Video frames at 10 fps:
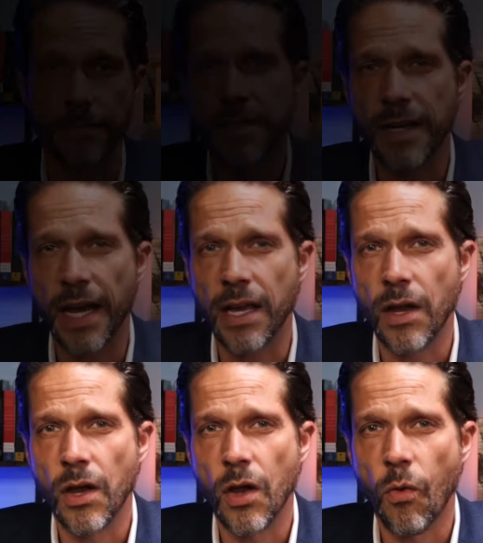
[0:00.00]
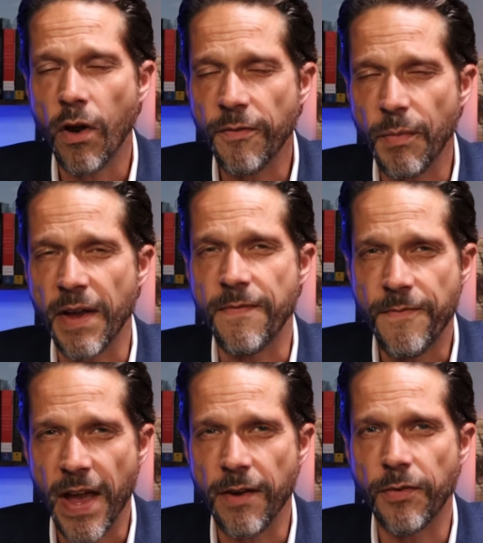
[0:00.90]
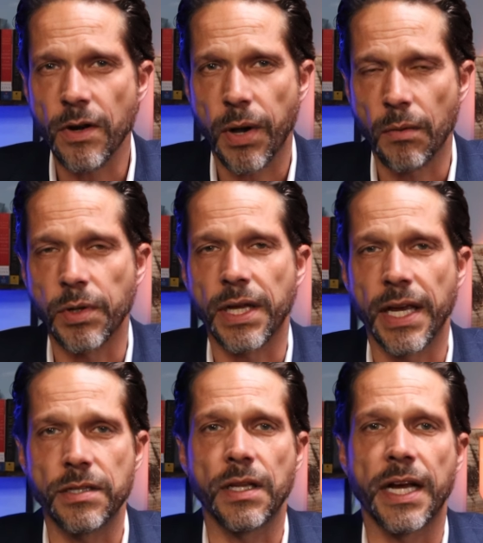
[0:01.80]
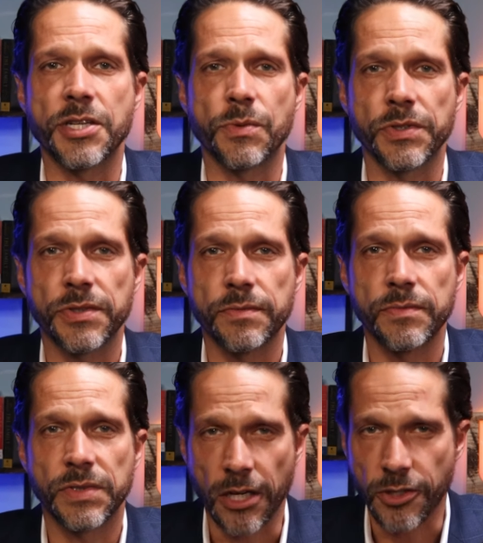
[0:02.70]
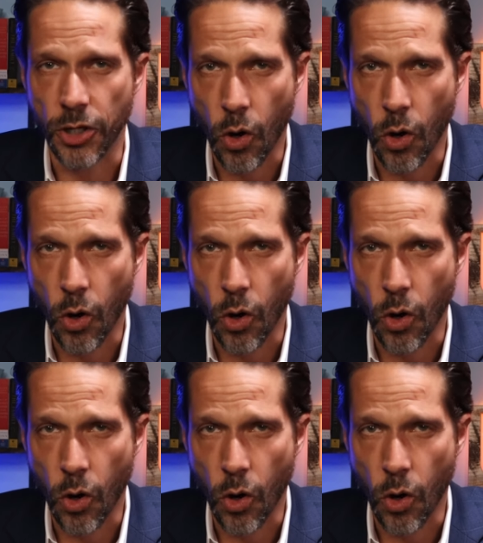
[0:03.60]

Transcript: Today, one of my favorite public intellectuals, Dr.